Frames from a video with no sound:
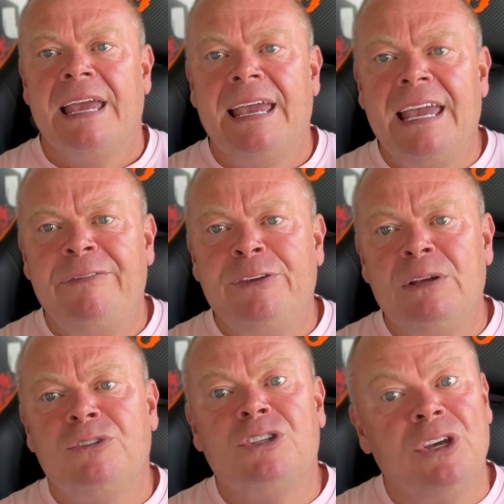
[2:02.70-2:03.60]
If
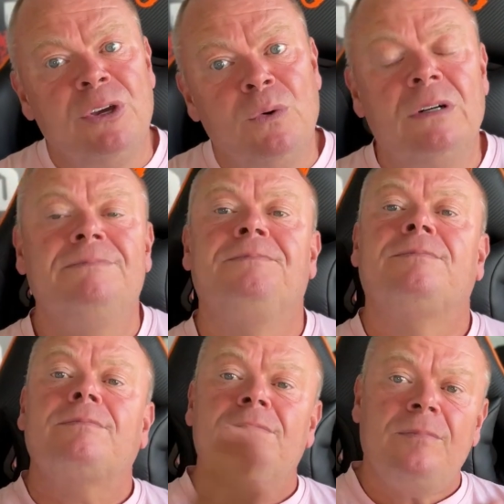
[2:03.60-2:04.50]
you do
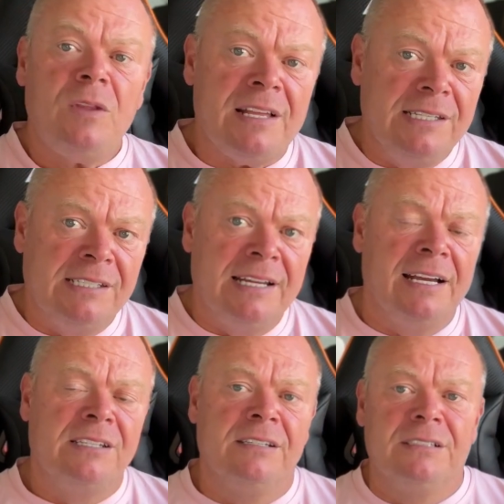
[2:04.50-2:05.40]

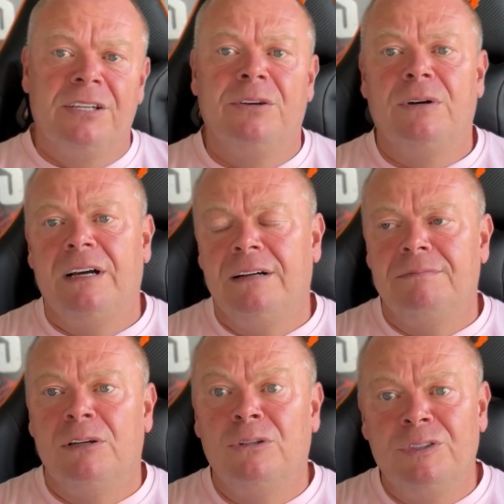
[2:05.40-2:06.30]
decide to
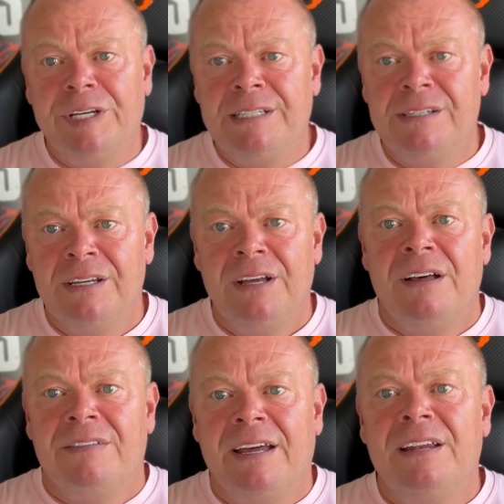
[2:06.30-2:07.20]
load it,
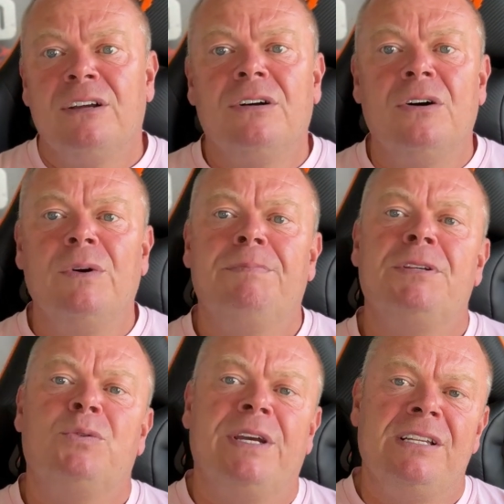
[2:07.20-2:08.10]
then go with
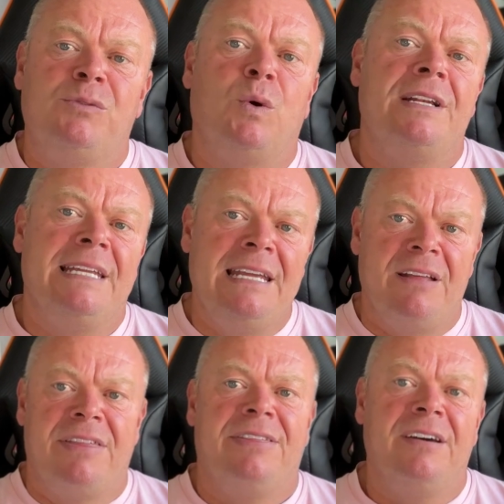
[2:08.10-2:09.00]
between 20
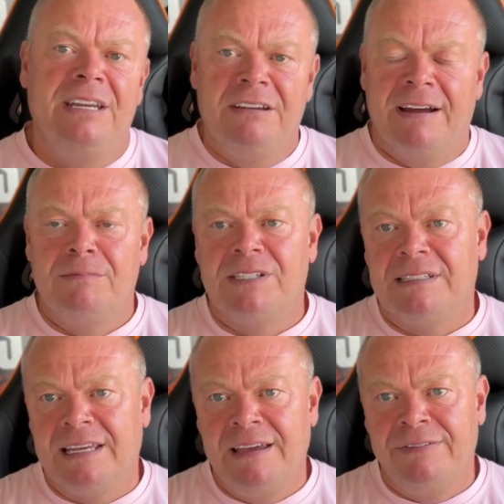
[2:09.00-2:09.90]
and 30 grams a
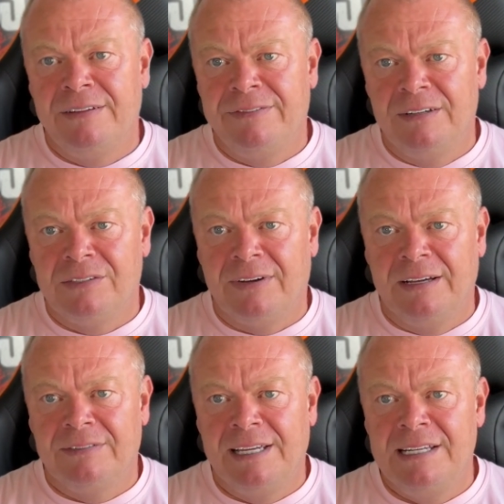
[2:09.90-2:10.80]
day for the first
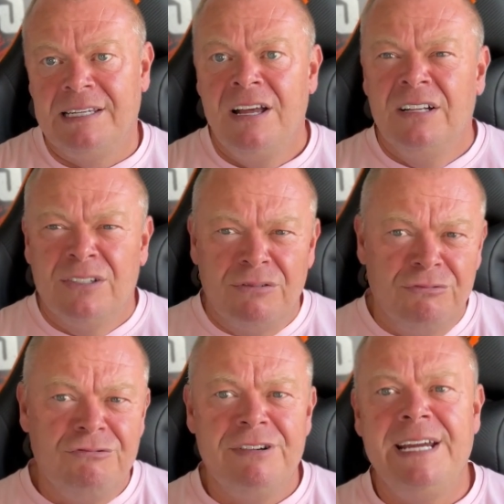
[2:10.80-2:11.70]
5 days
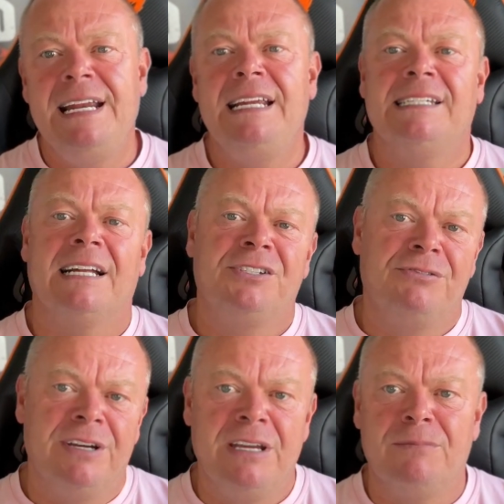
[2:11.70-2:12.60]
to really
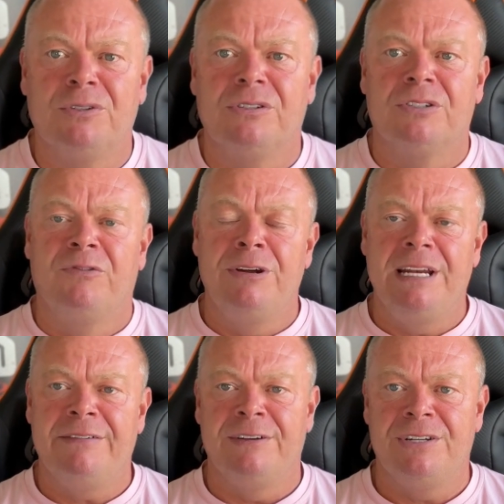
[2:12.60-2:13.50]
saturate your muscles
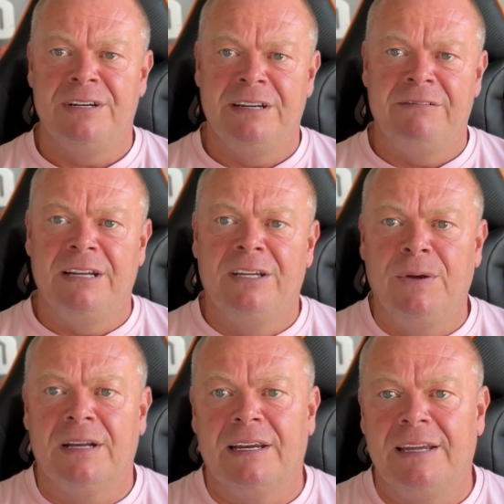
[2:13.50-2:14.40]
really efficiently and really
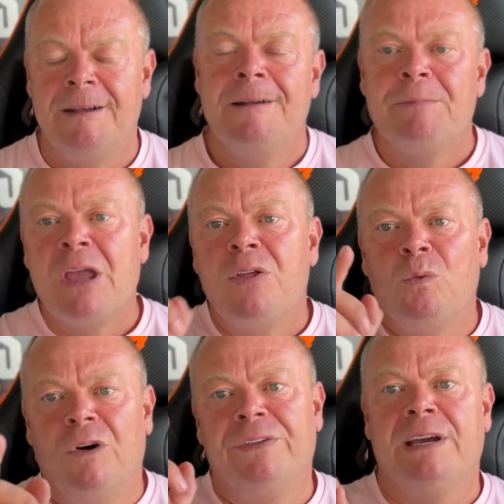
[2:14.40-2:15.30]
quickly. The
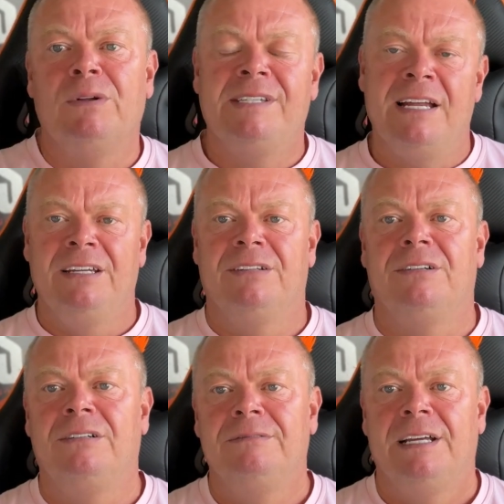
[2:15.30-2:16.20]
one thing I will tell you
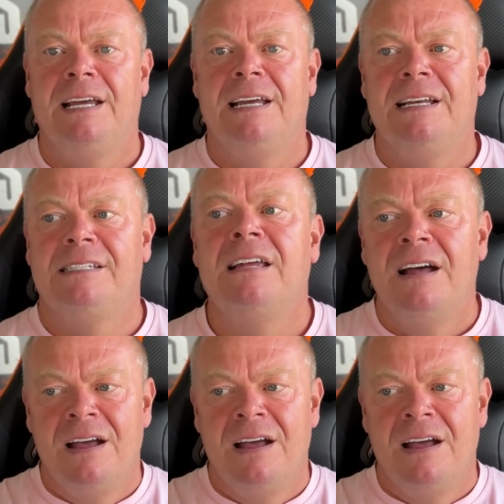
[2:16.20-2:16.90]
though is